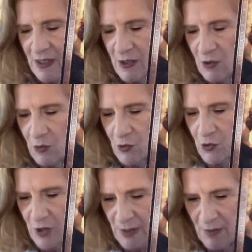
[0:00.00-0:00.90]
your
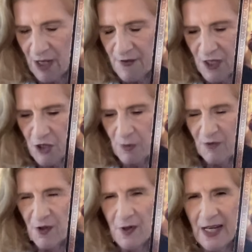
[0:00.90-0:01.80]
dream life's going to be
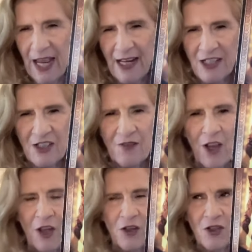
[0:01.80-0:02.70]
very active,
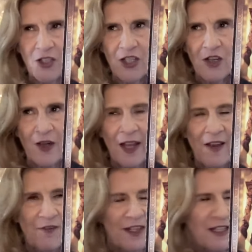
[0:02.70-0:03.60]
you're just going to
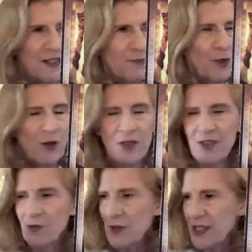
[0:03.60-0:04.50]
have these pearls
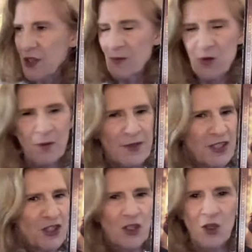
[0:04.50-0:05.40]
of wisdom dropped
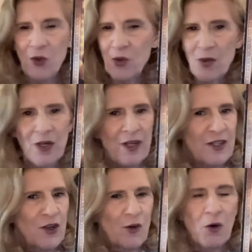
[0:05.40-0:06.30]
into your
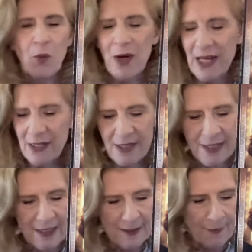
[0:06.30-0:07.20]
your
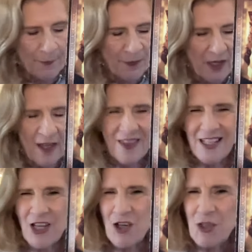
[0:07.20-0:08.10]
awareness
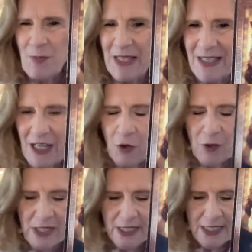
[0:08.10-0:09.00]
there's going to be
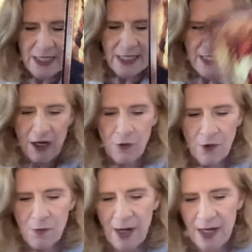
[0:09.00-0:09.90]
synchronicities that are
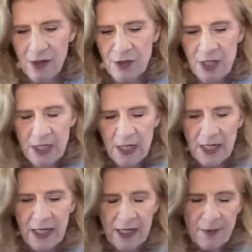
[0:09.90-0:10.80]
around,
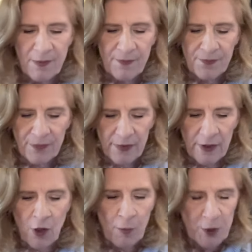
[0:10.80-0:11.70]
um,
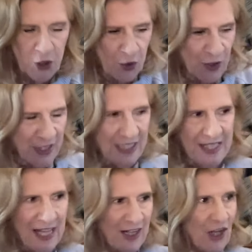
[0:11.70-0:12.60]

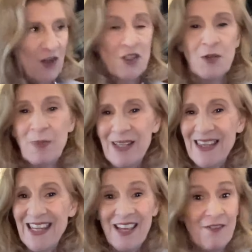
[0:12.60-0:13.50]
opportunities that are going to be
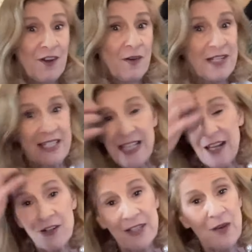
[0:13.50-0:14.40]
there, very
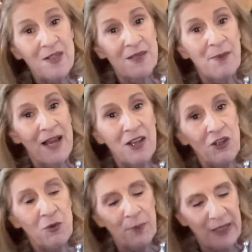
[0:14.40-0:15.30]
subtle. So it's about
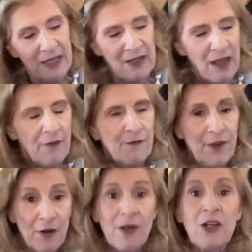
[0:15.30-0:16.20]
you being
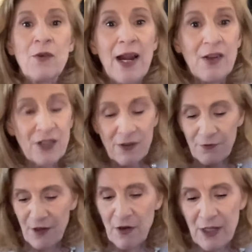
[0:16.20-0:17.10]
very
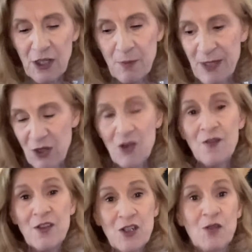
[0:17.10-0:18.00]
grounded, very
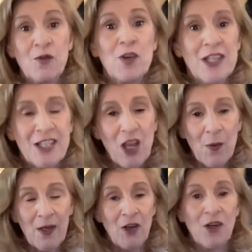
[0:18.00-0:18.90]
observant of what's
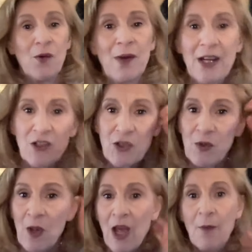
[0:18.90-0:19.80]
going on around
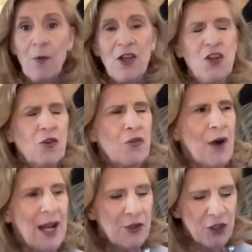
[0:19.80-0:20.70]
you. When you're
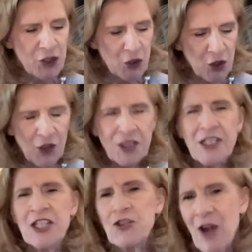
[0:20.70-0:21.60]
grounded, you're not
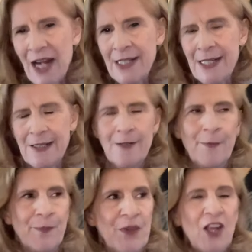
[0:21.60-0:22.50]
distracted,
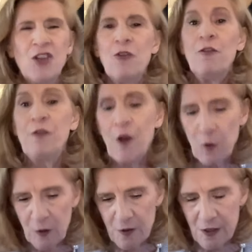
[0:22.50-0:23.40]
you're
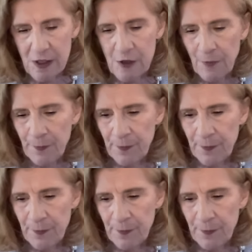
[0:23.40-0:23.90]
focused